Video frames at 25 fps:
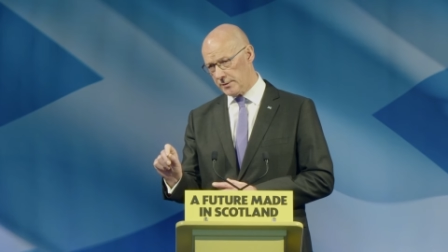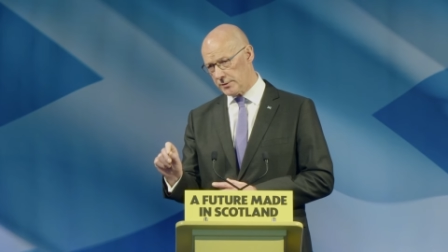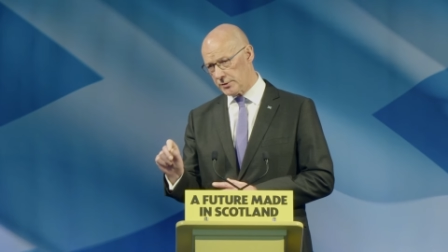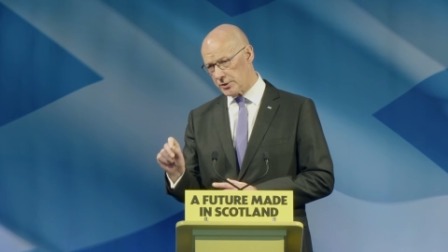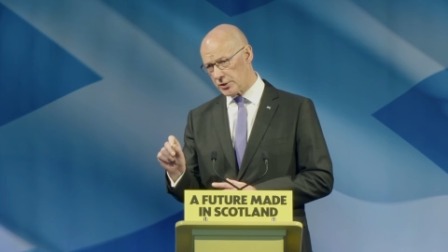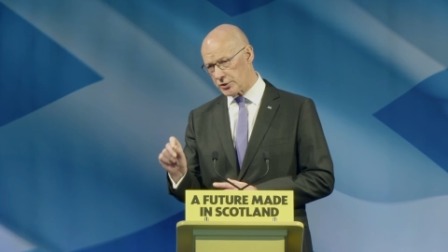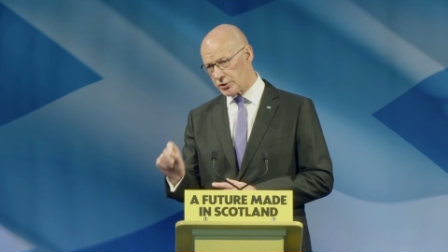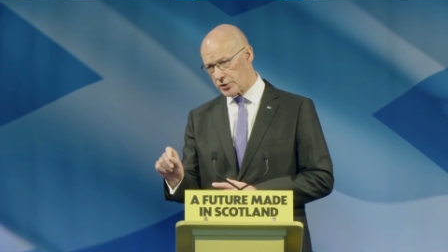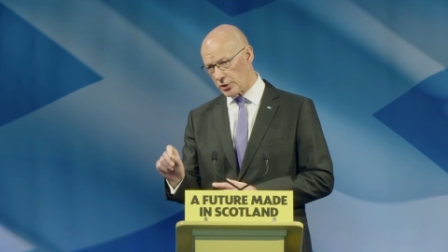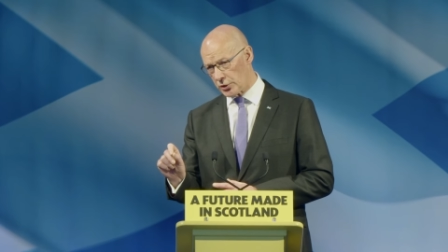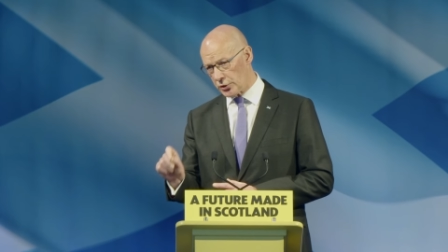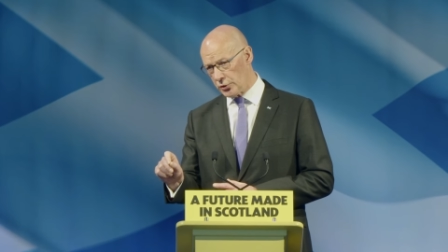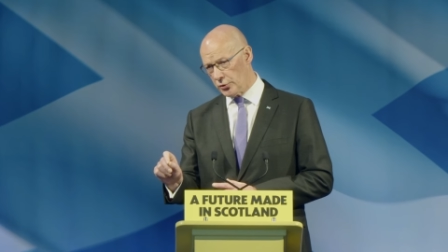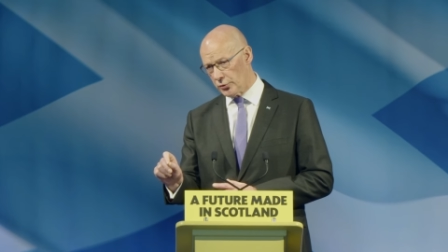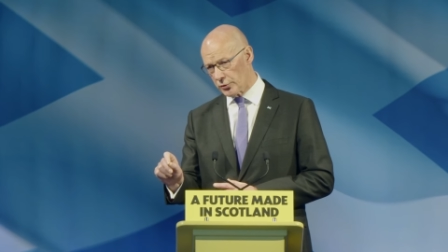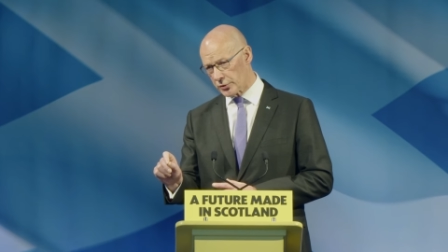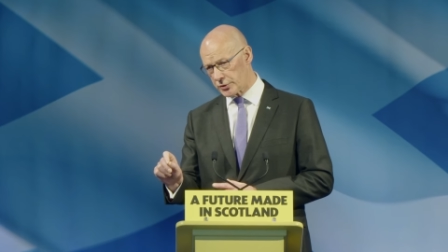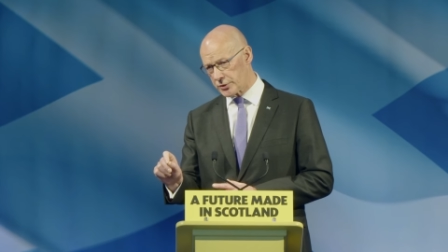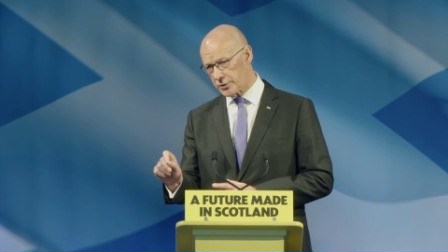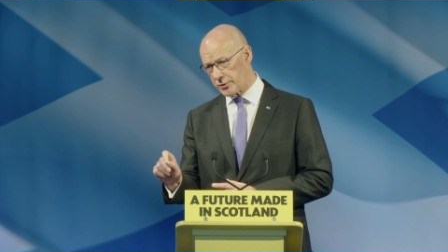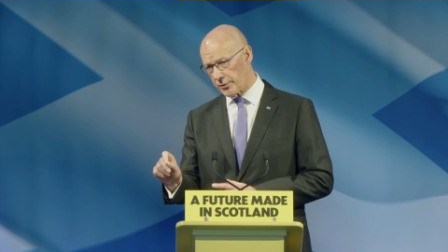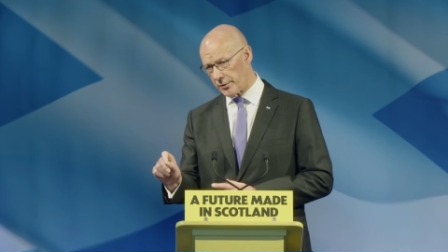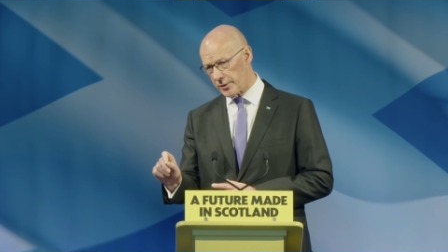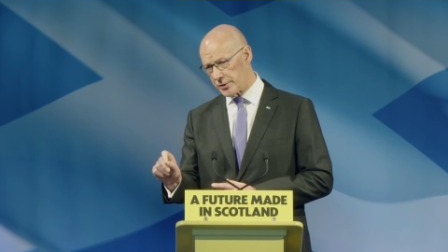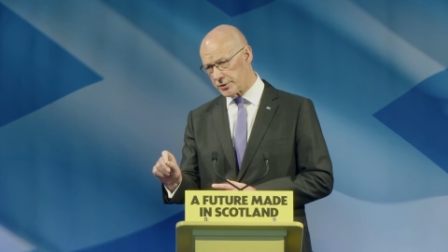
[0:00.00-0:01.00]
to secure
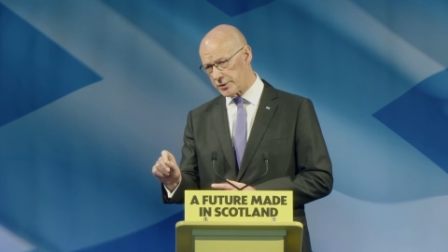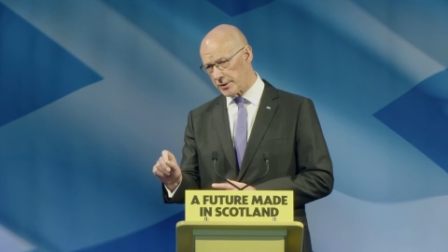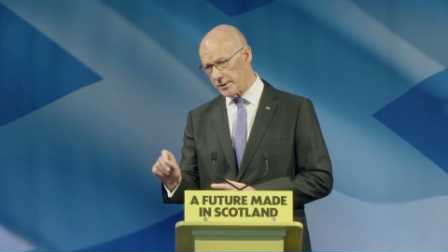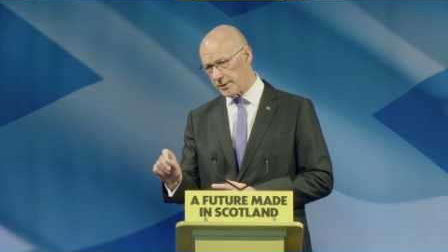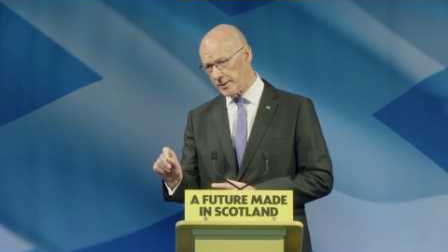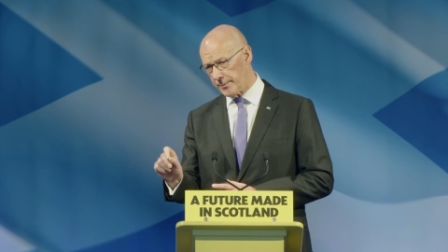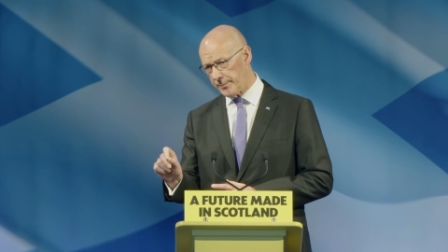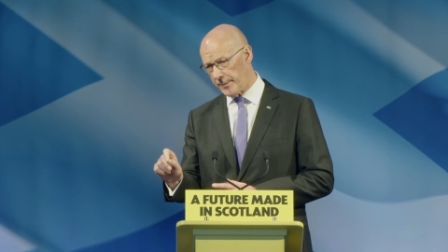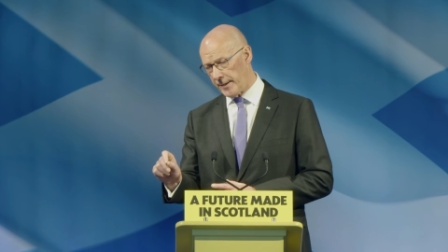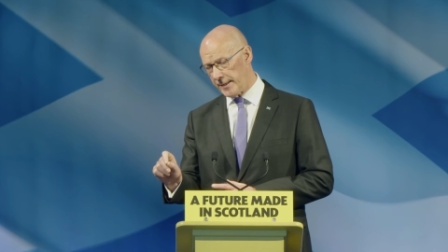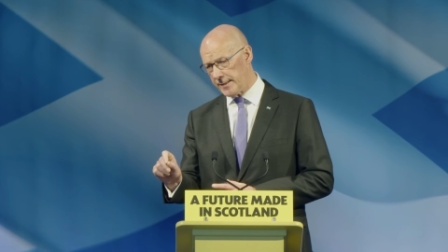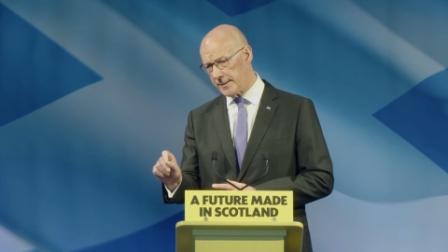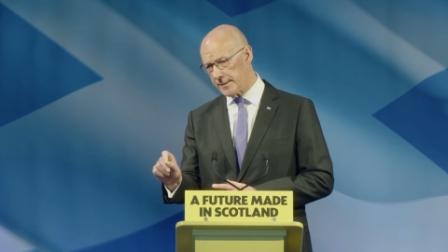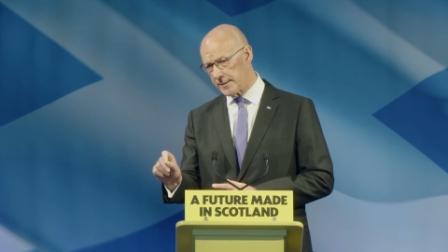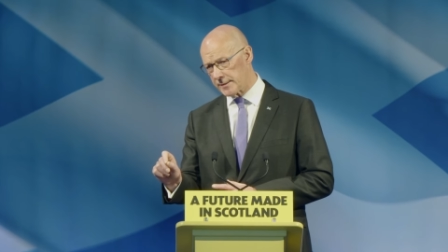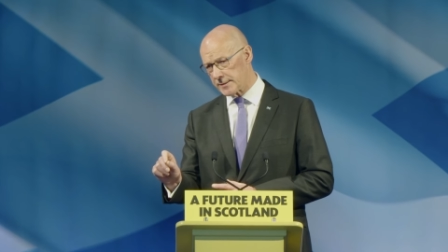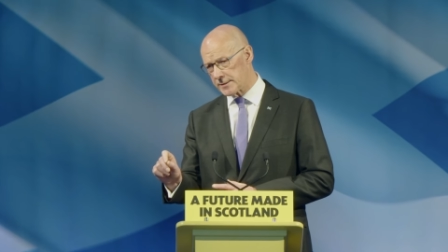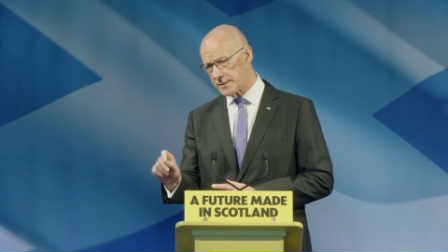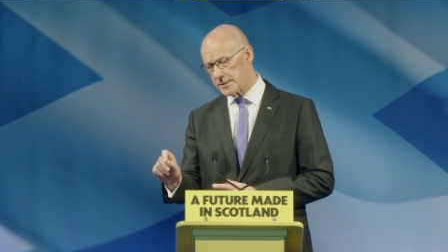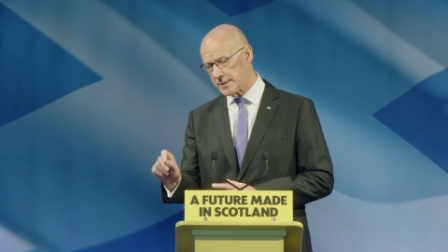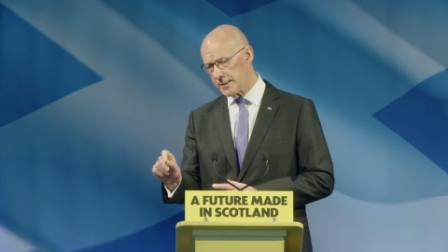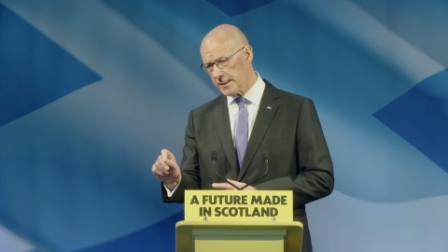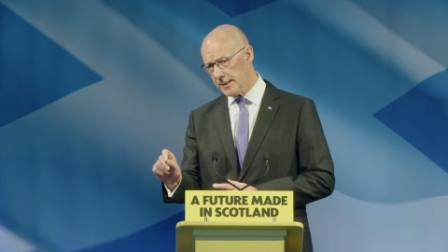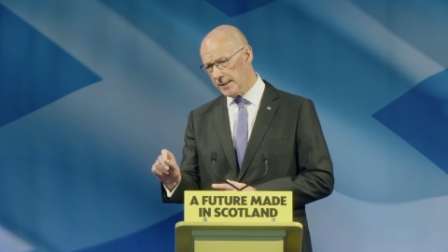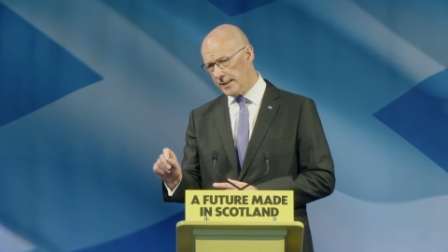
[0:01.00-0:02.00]
Scottish
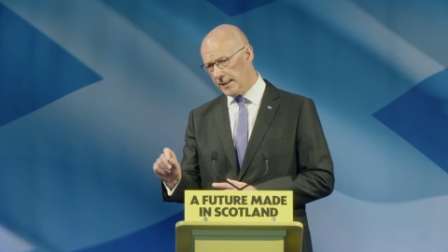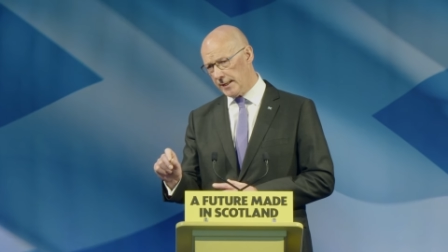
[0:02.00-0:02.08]
independence